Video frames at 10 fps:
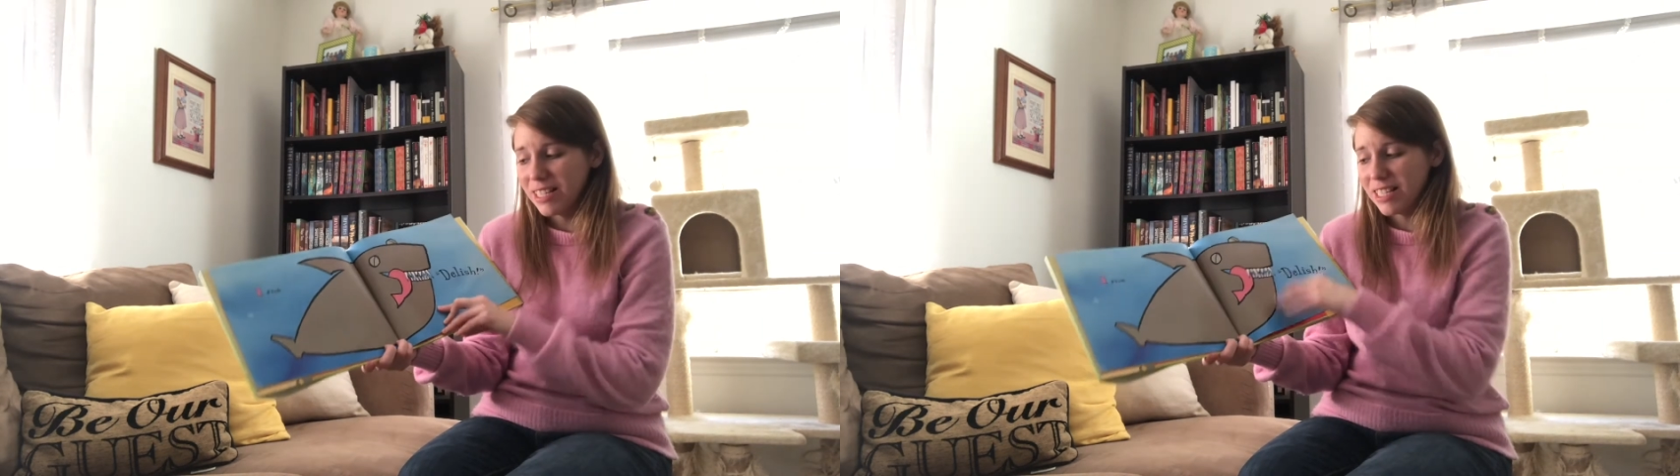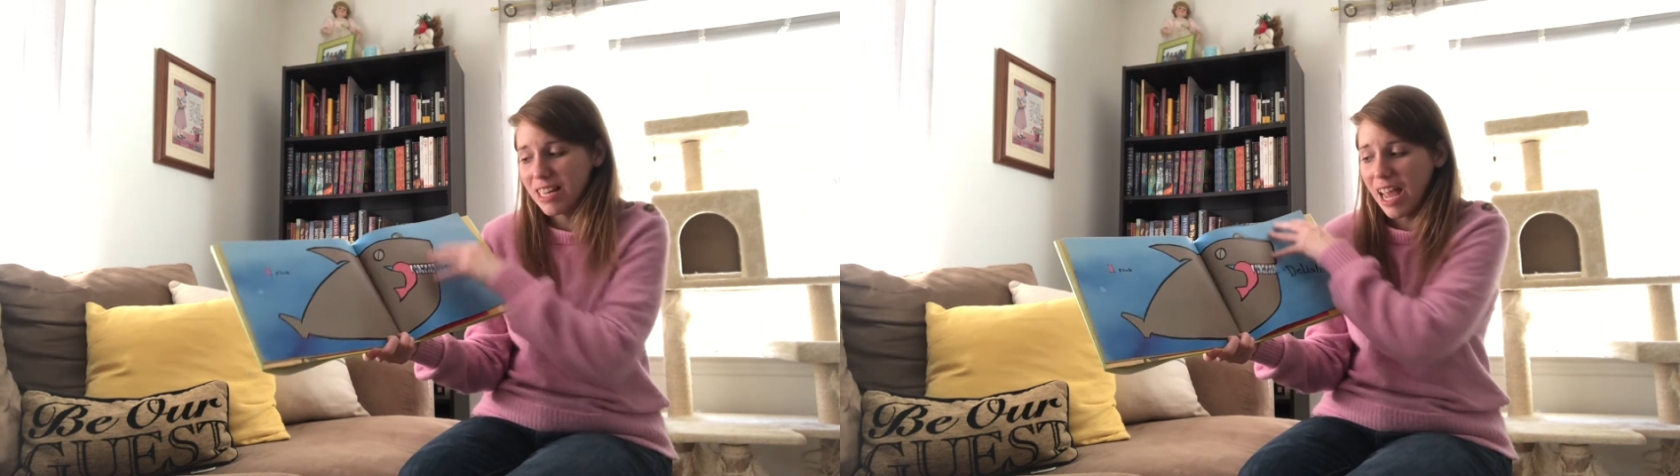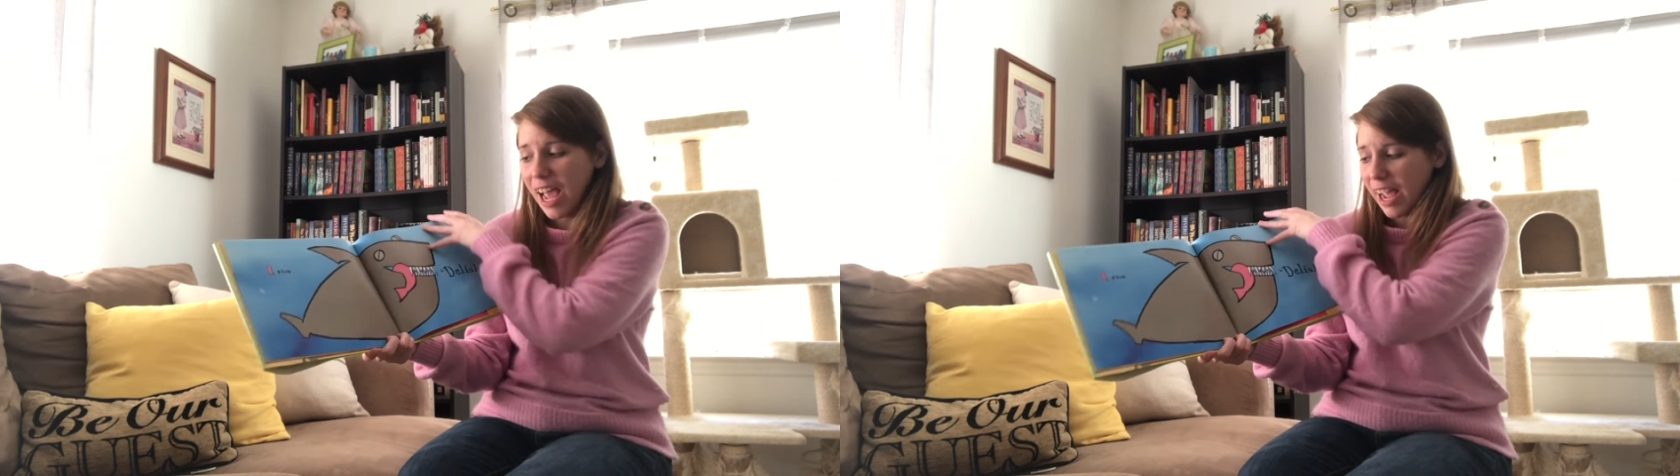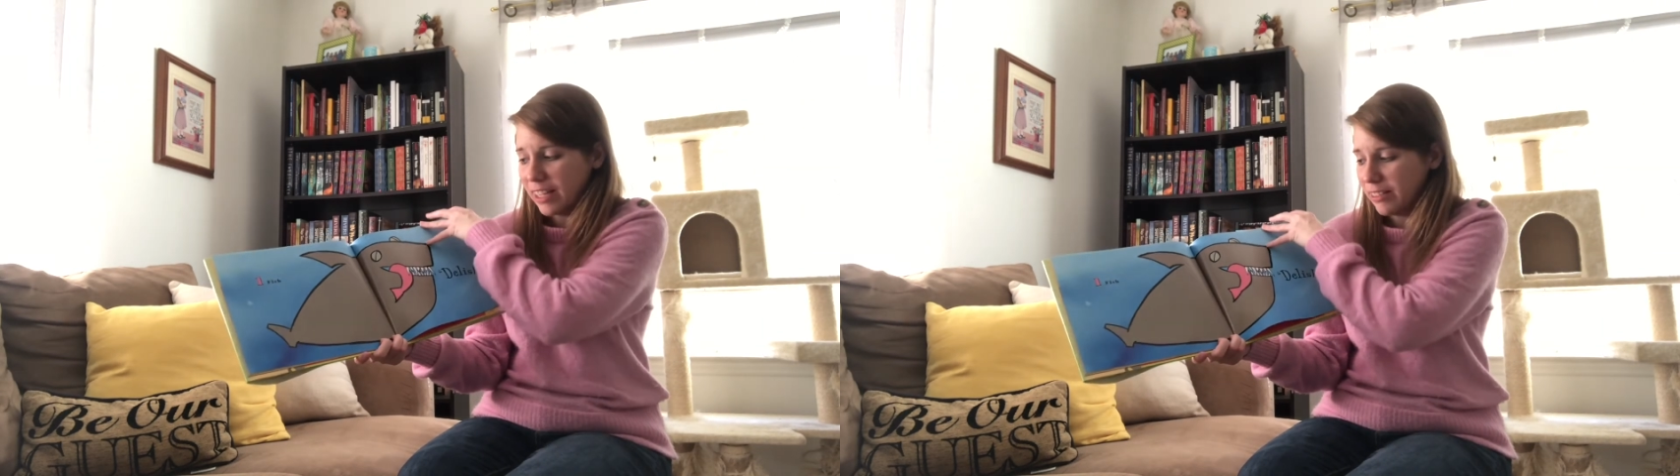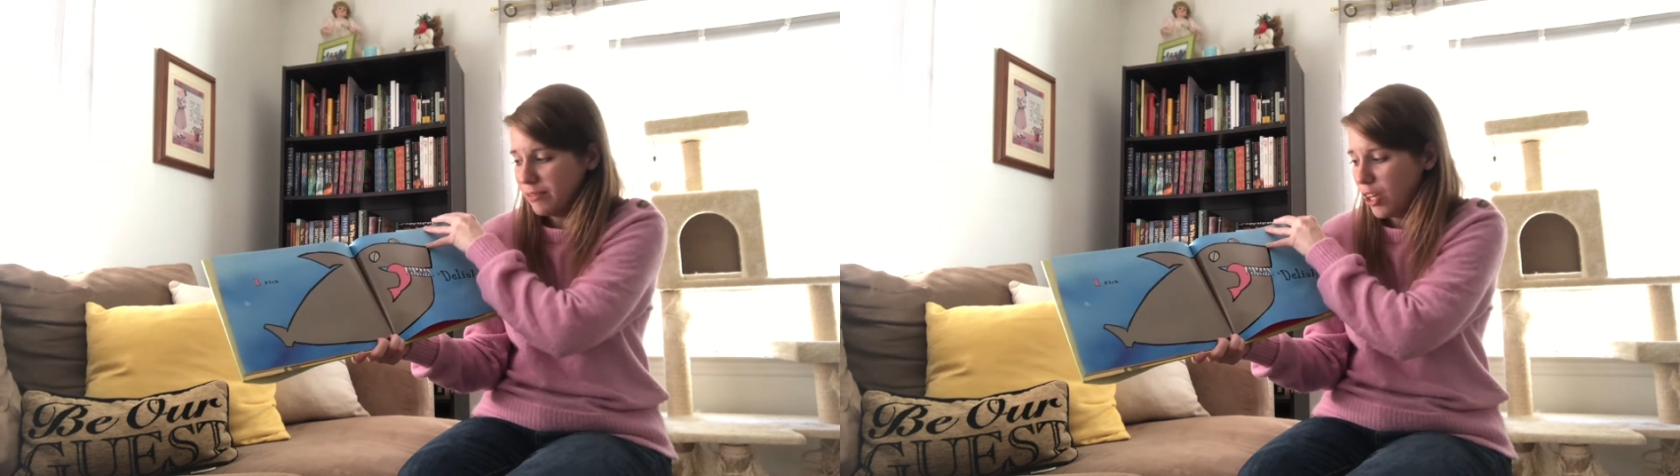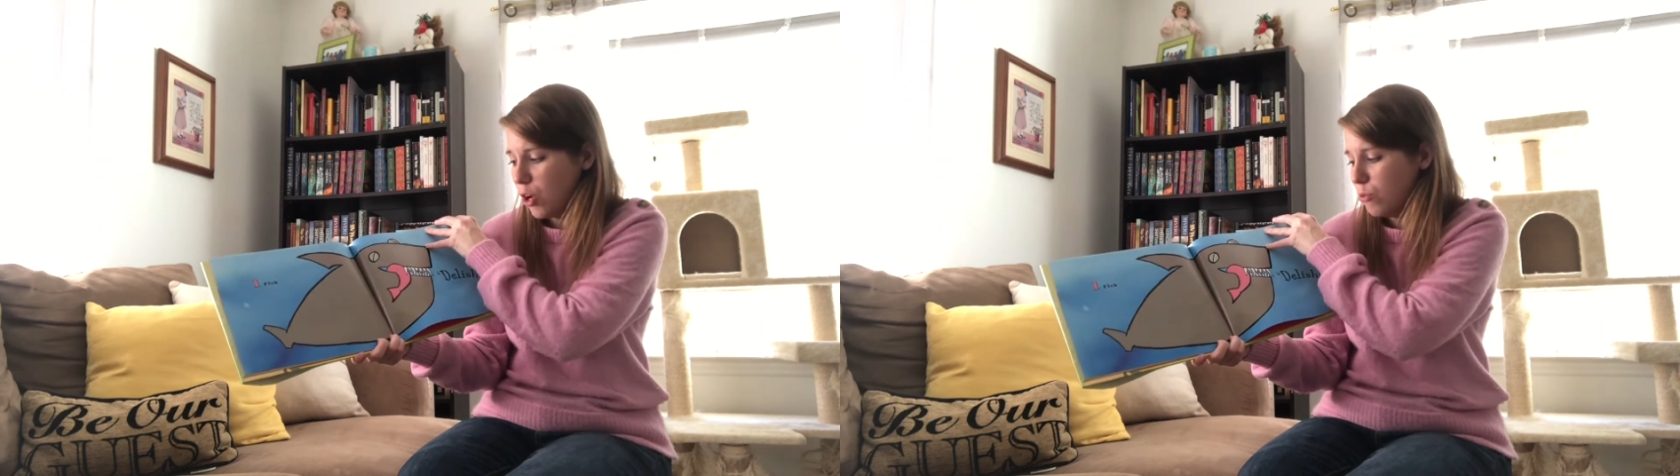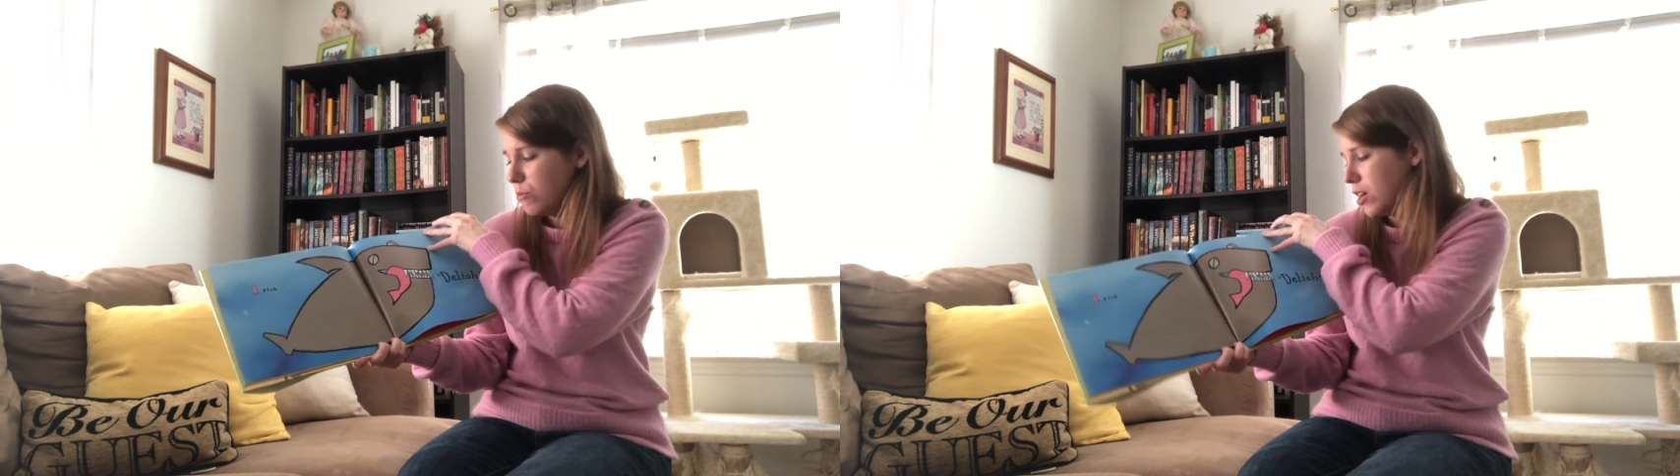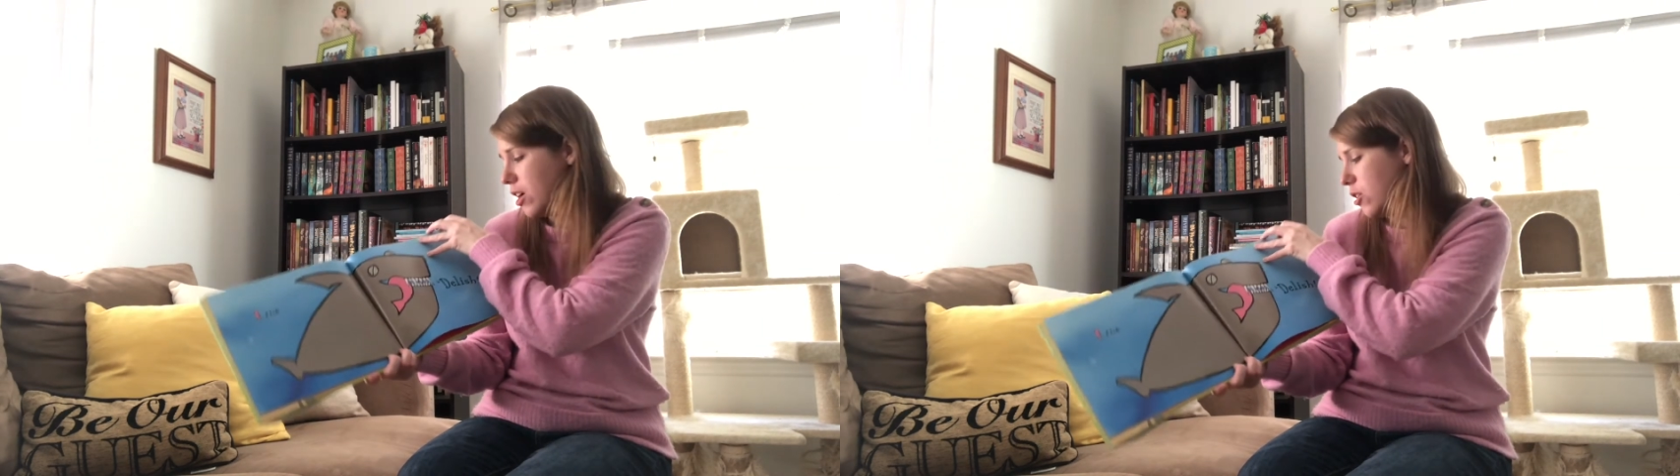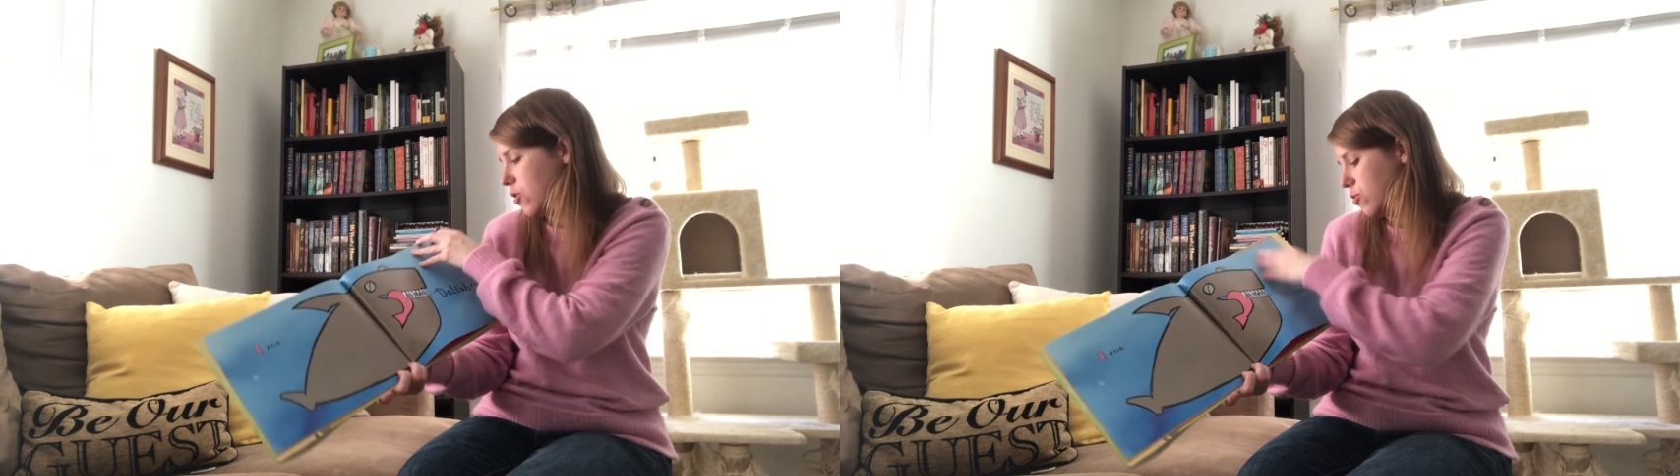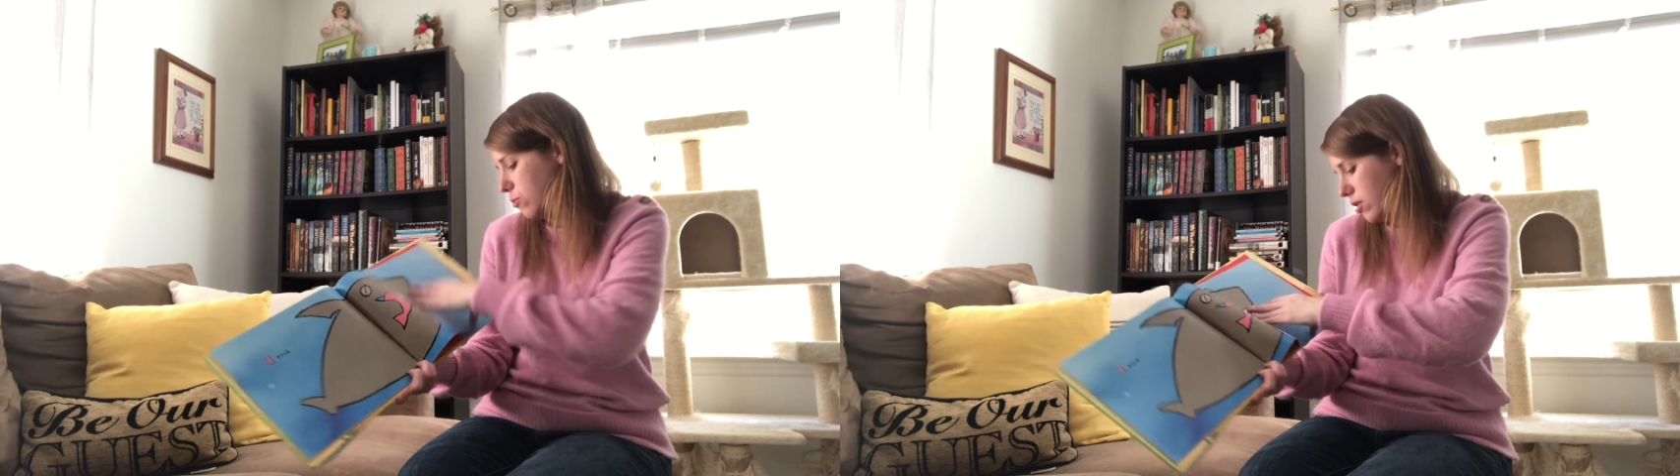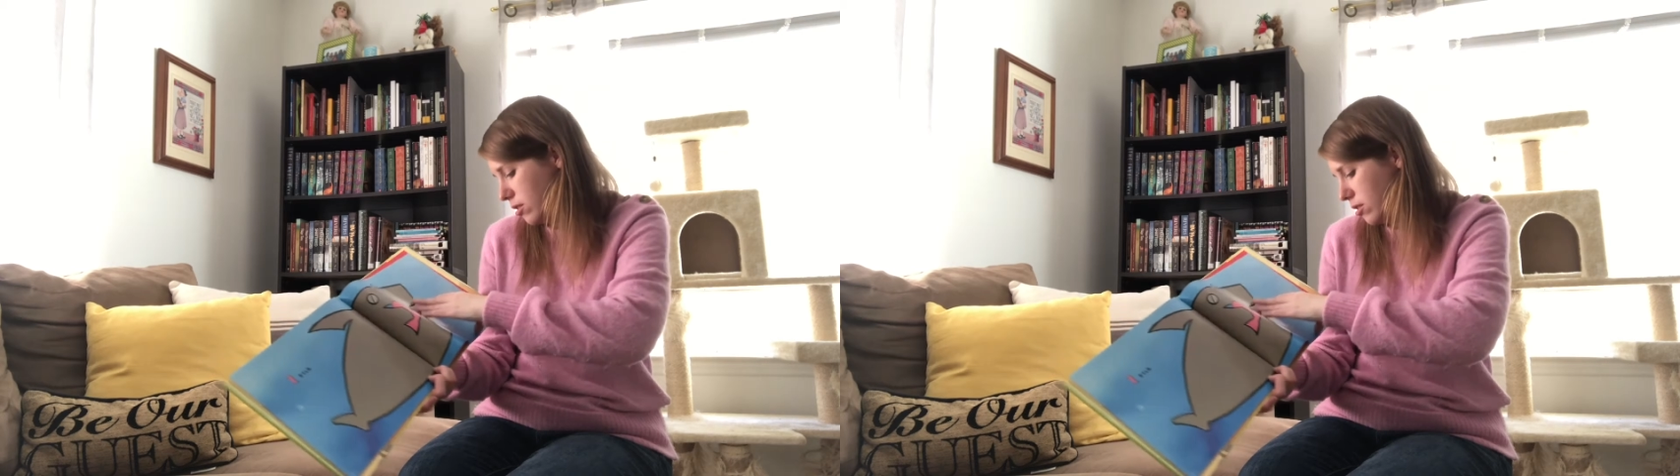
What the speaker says: snack. Oh no.